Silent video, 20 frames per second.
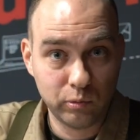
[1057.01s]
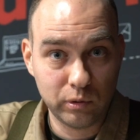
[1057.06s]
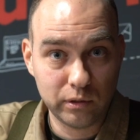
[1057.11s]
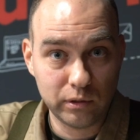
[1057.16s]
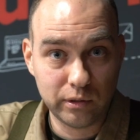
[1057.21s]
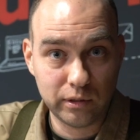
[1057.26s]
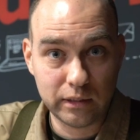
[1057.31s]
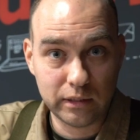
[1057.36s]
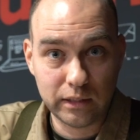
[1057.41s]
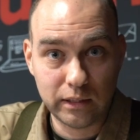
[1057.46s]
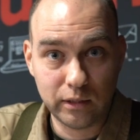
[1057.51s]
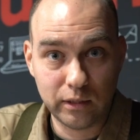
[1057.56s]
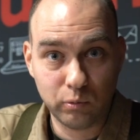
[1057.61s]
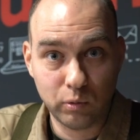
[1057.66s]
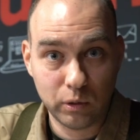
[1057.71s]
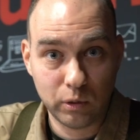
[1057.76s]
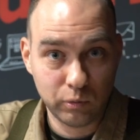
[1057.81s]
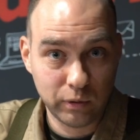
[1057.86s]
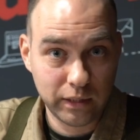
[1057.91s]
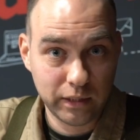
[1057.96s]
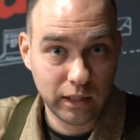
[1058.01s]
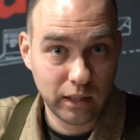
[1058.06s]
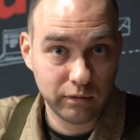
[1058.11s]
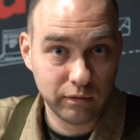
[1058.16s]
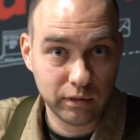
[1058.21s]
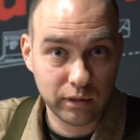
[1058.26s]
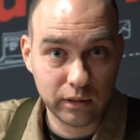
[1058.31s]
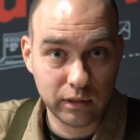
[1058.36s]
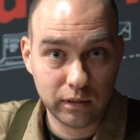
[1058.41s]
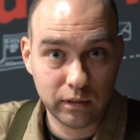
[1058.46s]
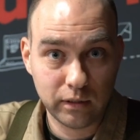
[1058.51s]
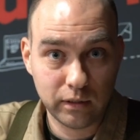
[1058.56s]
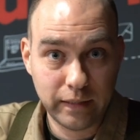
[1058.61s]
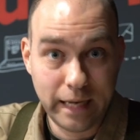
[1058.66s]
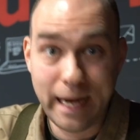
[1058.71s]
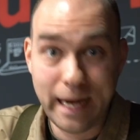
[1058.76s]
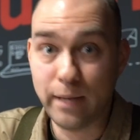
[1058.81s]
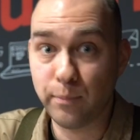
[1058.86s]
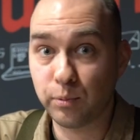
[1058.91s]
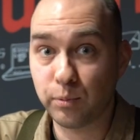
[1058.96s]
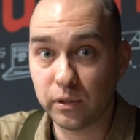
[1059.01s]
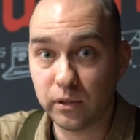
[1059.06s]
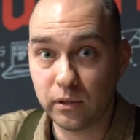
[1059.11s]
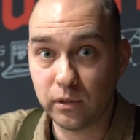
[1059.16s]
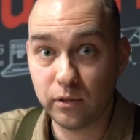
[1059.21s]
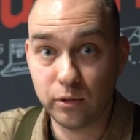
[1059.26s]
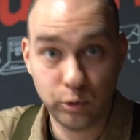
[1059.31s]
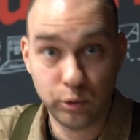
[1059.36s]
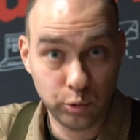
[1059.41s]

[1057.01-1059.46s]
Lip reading: We'll see it when we cover April